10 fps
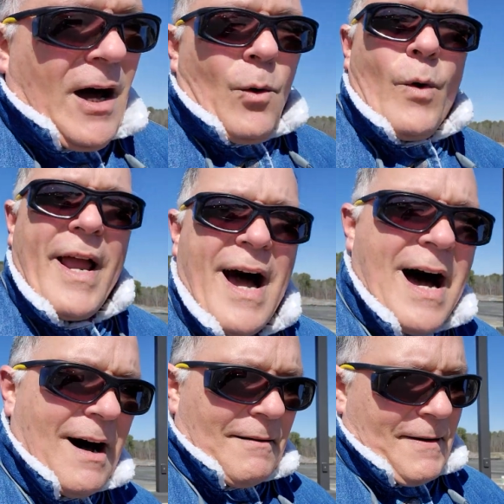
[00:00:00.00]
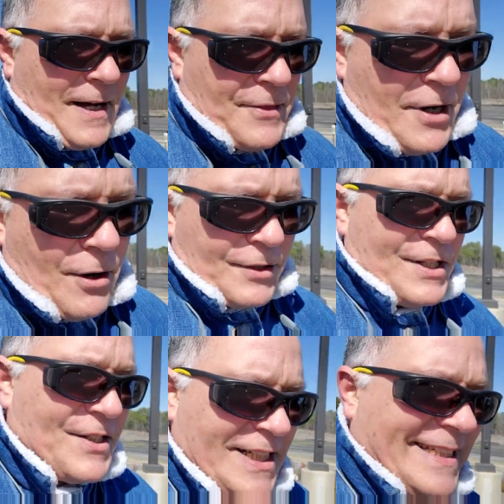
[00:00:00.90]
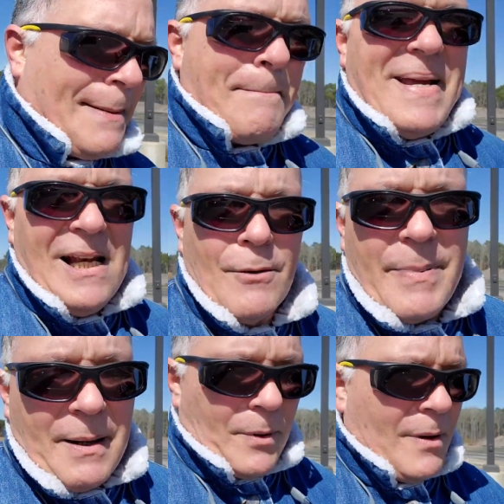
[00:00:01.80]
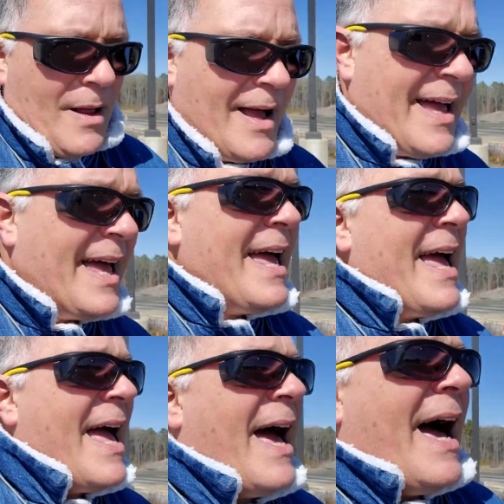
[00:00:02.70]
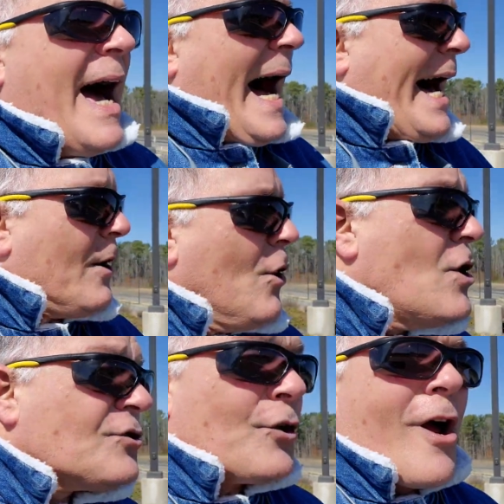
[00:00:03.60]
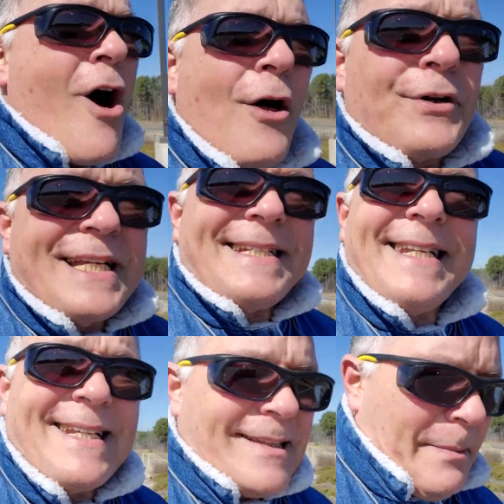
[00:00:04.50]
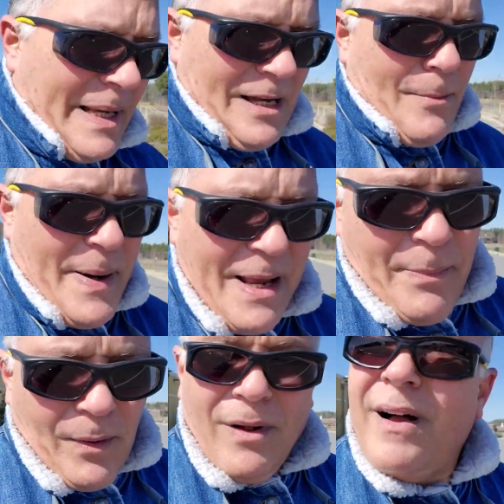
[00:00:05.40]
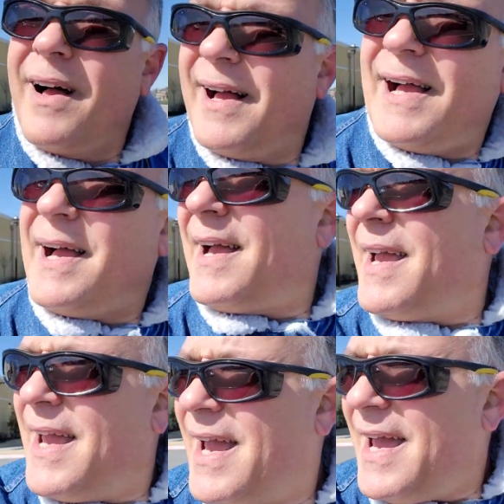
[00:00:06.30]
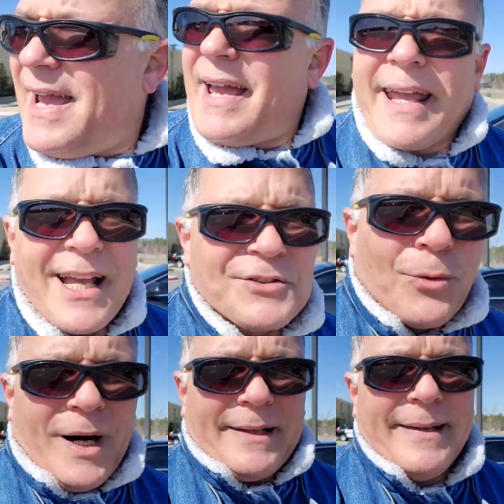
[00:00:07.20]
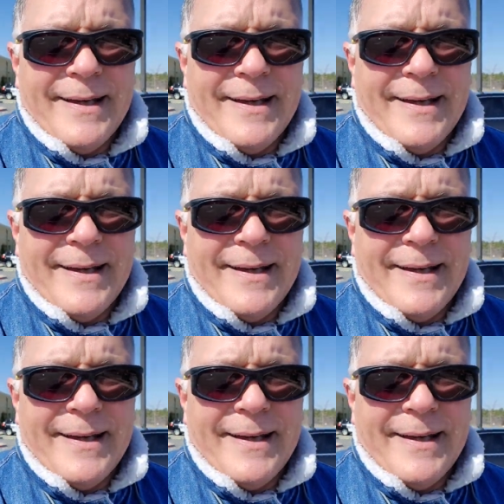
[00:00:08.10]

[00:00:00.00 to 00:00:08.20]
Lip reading: we have 360 million people. Out of those 360 million people, guess what?